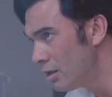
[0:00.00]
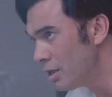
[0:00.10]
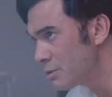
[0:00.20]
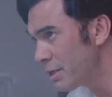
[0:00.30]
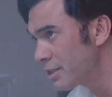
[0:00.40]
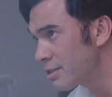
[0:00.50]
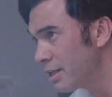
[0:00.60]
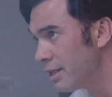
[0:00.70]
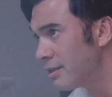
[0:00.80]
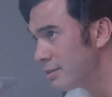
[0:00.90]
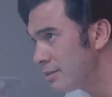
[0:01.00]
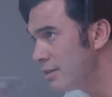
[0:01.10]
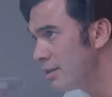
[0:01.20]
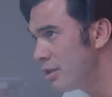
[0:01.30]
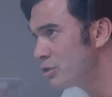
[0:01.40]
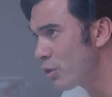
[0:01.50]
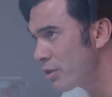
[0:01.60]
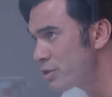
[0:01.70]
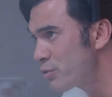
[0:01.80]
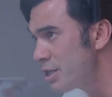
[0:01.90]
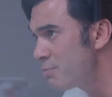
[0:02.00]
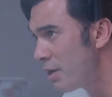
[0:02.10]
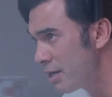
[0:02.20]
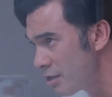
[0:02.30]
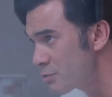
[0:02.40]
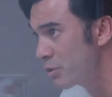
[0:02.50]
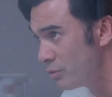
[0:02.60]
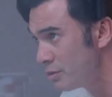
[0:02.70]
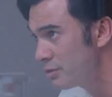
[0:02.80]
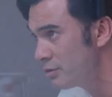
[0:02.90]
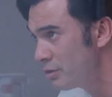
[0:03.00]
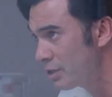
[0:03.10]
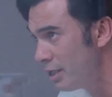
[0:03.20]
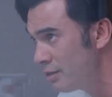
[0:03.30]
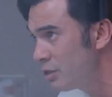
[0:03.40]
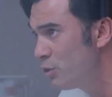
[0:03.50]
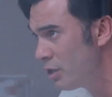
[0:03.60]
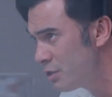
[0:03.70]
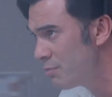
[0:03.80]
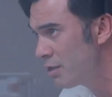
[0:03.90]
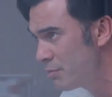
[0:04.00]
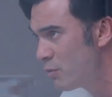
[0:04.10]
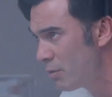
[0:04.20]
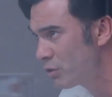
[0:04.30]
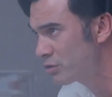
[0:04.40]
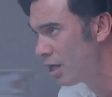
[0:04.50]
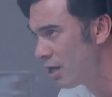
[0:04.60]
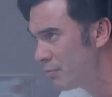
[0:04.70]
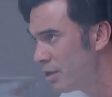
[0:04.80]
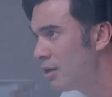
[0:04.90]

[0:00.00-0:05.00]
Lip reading: Let's make this clear. Shortland Street is my hospital, okay? You undermine me one more time.